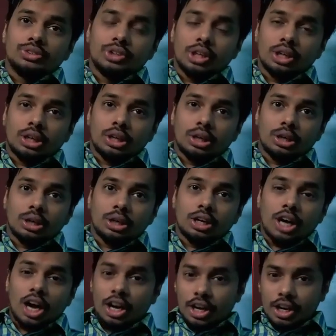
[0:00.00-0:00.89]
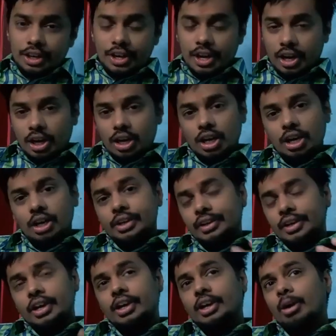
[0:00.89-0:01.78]
the
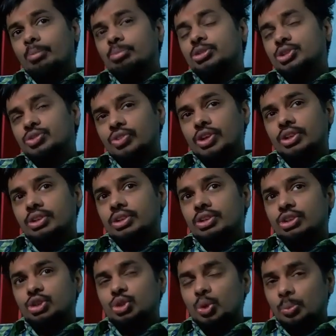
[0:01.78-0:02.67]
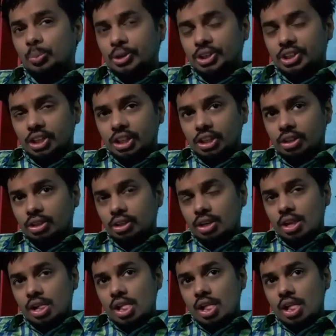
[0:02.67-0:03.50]
Kankana comes when Jupiter